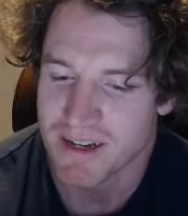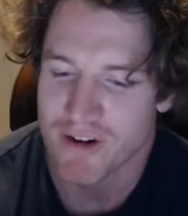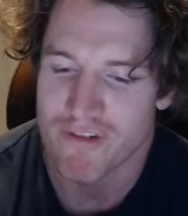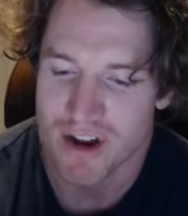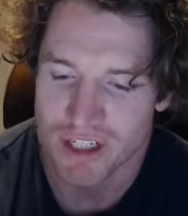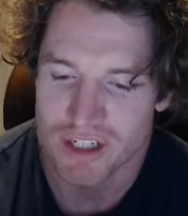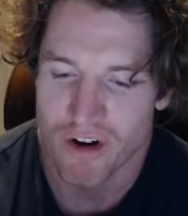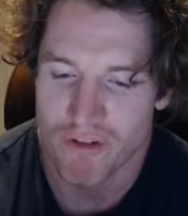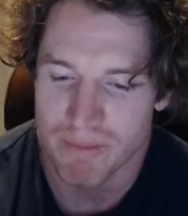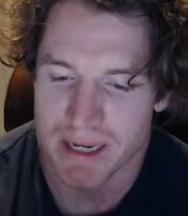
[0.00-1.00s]
function
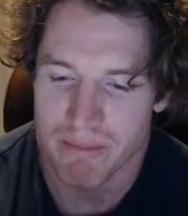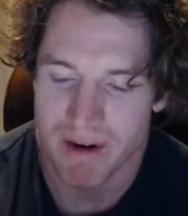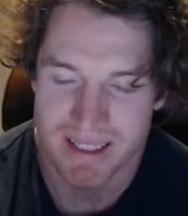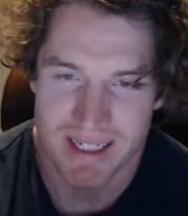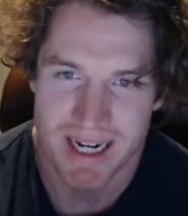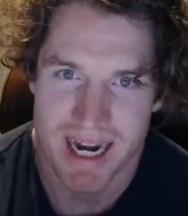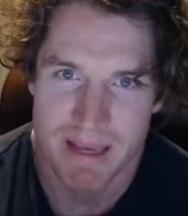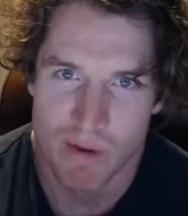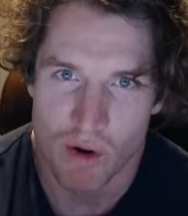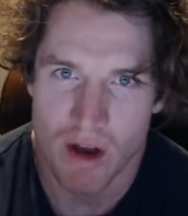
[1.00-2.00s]
of being a president
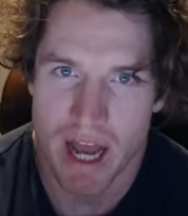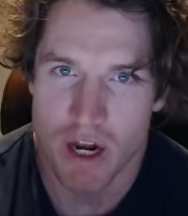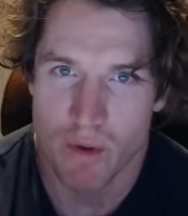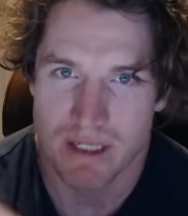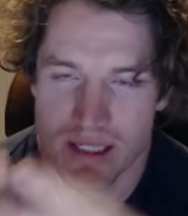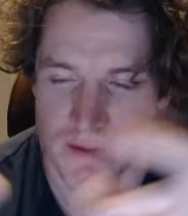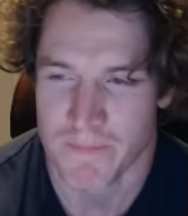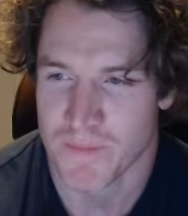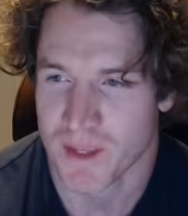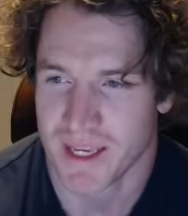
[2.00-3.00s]
anymore. I know it's
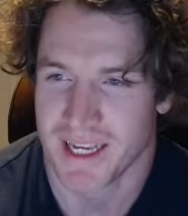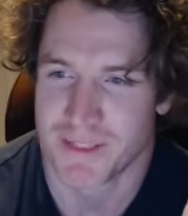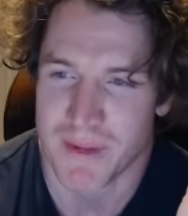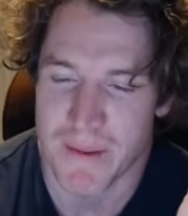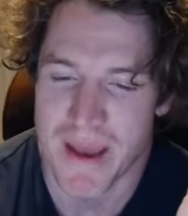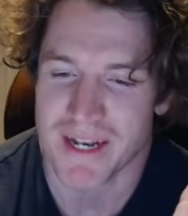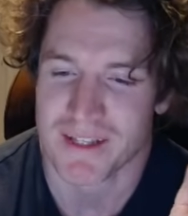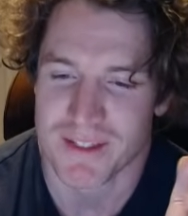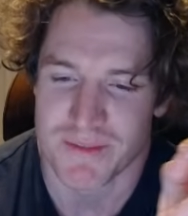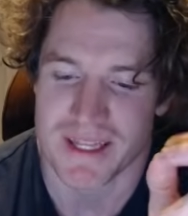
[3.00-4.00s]
been
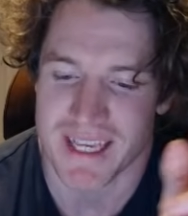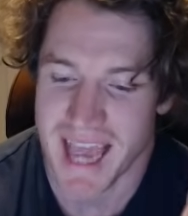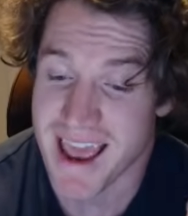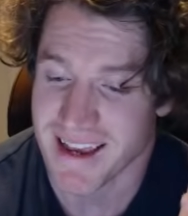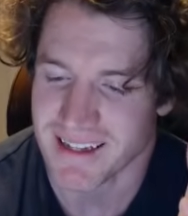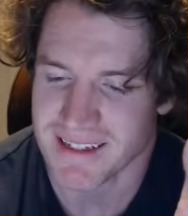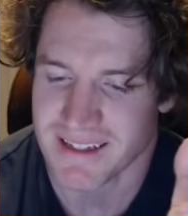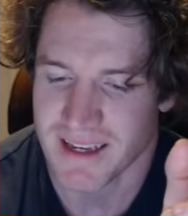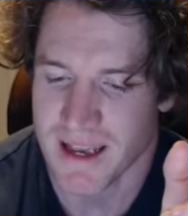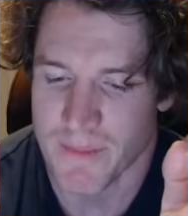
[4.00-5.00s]
amended to be the case,
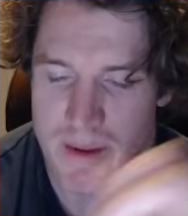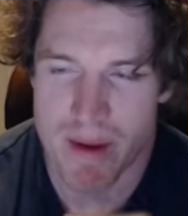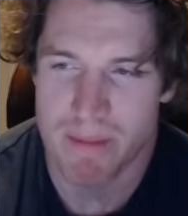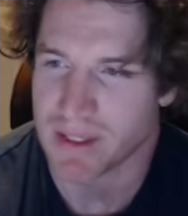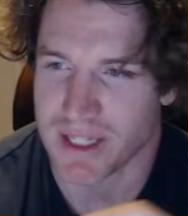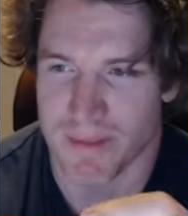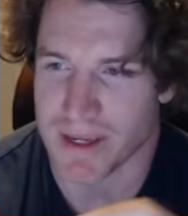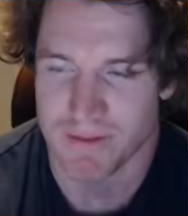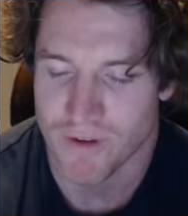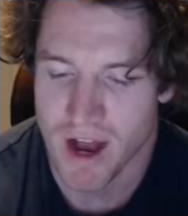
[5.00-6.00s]
but amendments can
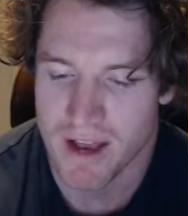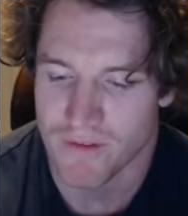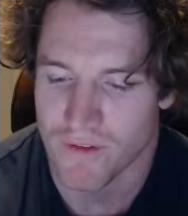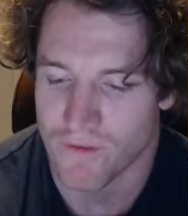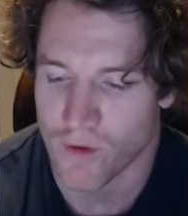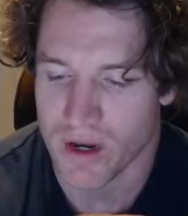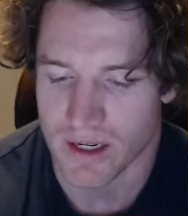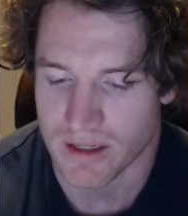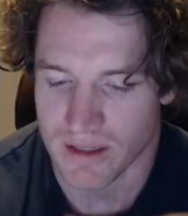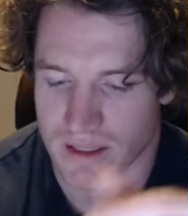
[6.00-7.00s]
be
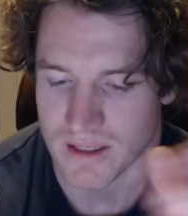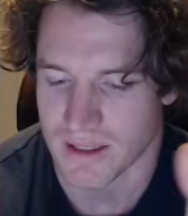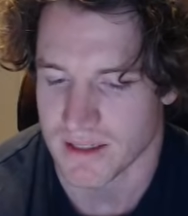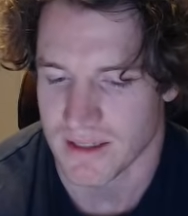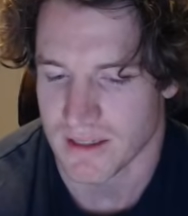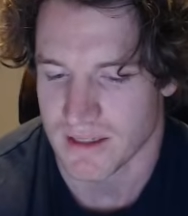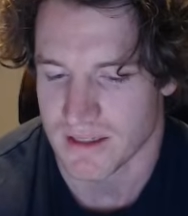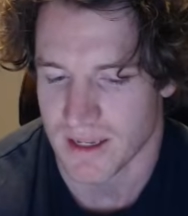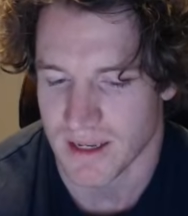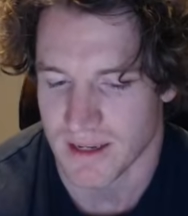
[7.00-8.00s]
voided. There's
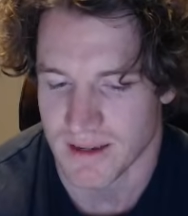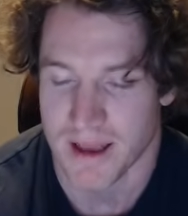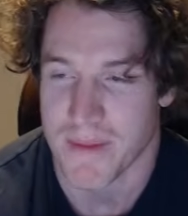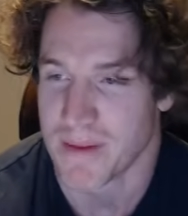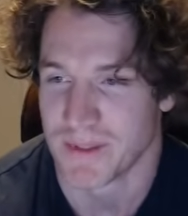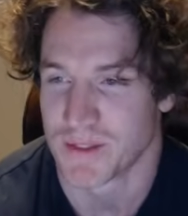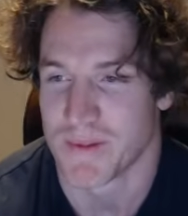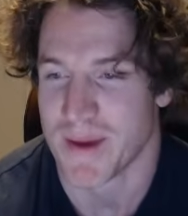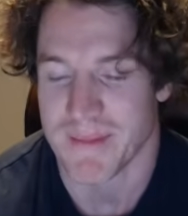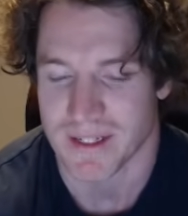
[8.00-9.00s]
an amendment to an
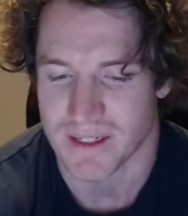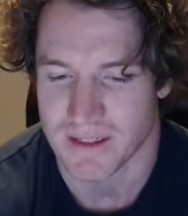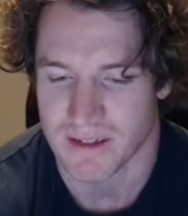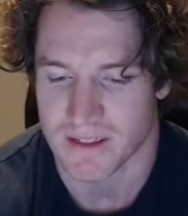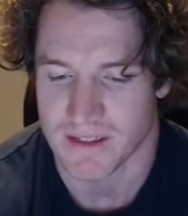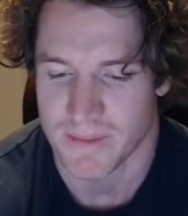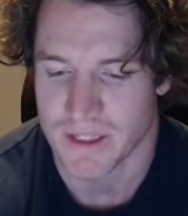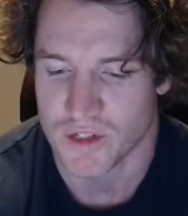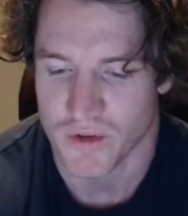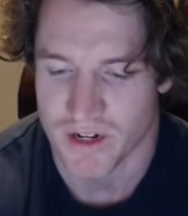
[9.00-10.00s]
amendment. It's can be
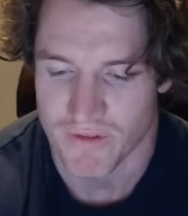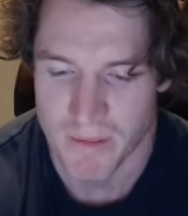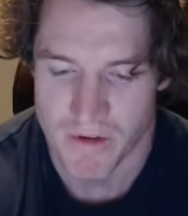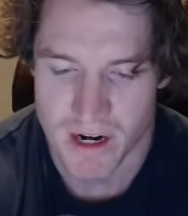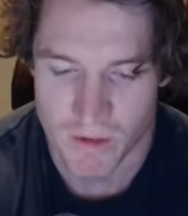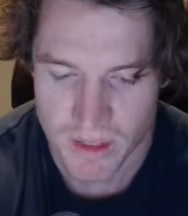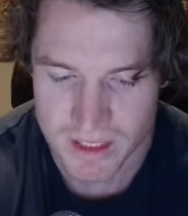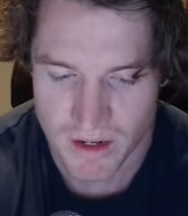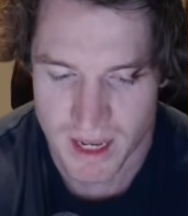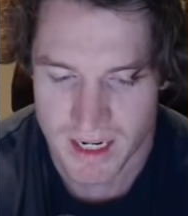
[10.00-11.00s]
stricken from the record. It's
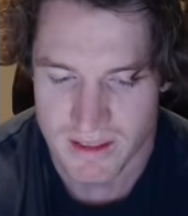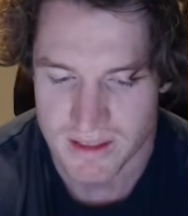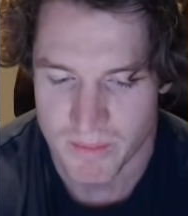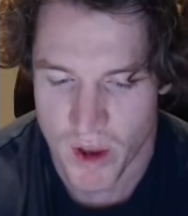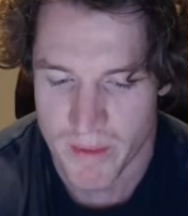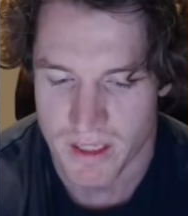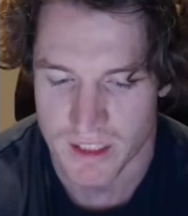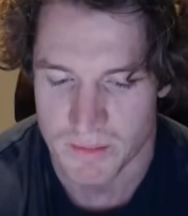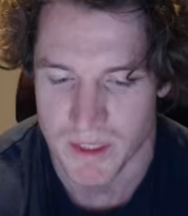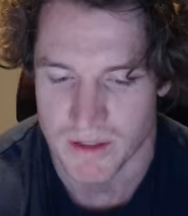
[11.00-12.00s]
not like it's permanent
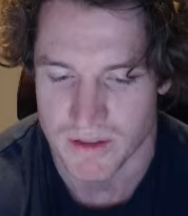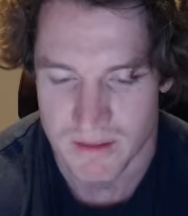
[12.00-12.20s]
just because